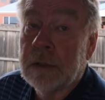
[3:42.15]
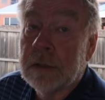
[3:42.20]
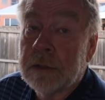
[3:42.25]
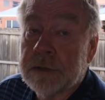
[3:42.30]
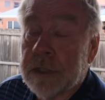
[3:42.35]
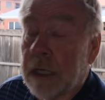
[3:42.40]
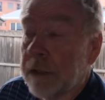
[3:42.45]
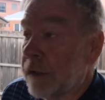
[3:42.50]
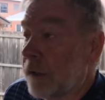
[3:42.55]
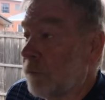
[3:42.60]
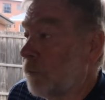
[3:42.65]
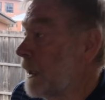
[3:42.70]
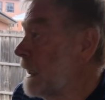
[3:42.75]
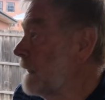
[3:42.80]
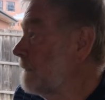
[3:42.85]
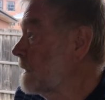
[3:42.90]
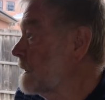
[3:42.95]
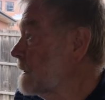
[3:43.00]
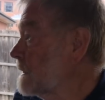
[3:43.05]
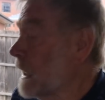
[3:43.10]
so that
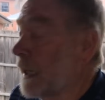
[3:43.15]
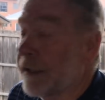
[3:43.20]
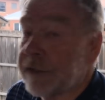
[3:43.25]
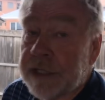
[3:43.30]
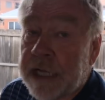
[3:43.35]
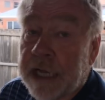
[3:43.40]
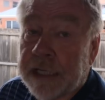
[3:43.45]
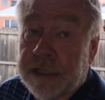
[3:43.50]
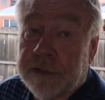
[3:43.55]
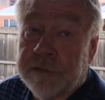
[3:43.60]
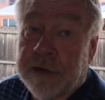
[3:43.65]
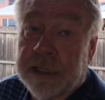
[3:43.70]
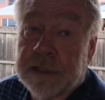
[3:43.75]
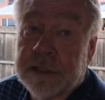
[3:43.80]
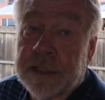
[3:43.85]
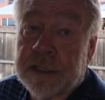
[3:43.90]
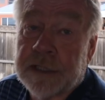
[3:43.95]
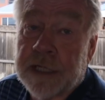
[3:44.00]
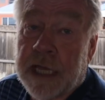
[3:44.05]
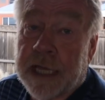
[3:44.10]
whenever the sun's out, you're
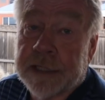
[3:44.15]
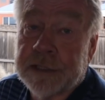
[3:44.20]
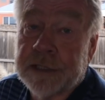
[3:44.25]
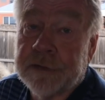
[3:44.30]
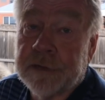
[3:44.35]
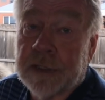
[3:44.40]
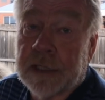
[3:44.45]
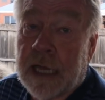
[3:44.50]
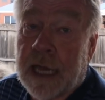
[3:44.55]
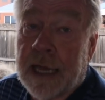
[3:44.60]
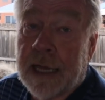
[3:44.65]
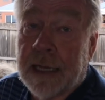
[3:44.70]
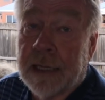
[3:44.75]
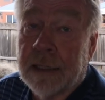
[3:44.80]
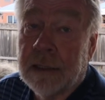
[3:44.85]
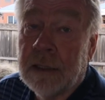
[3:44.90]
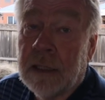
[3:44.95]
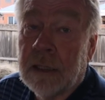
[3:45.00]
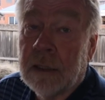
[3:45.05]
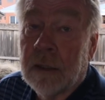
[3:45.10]
actually charging the car